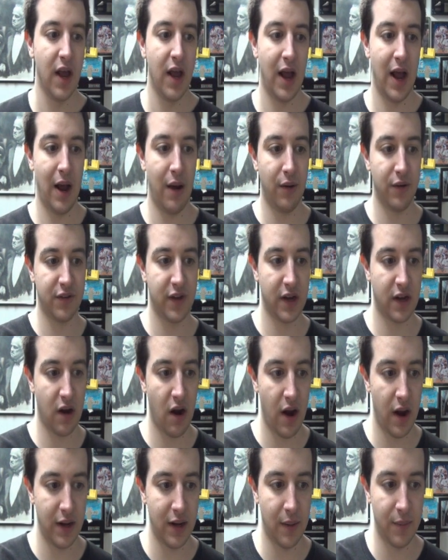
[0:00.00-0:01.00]
And I was like,
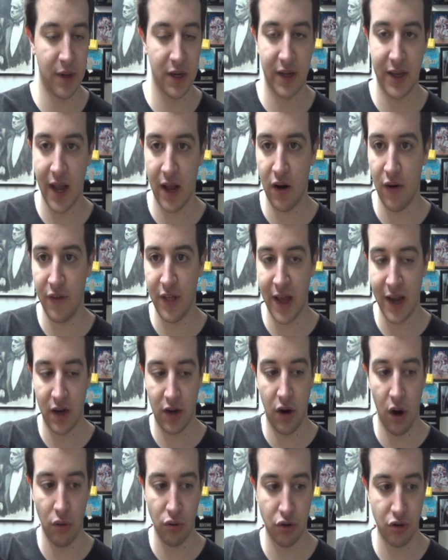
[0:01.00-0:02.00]
alright, I'm gonna get over that
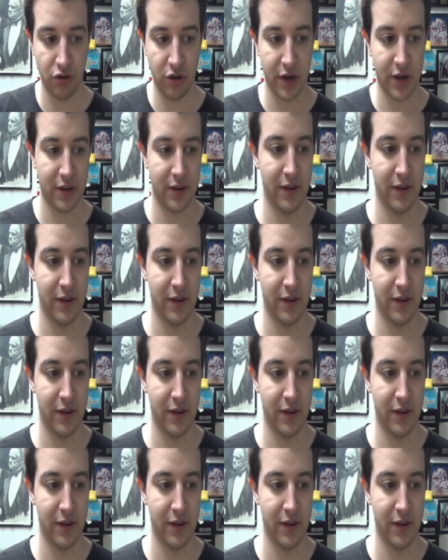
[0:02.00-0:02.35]
ghost trick.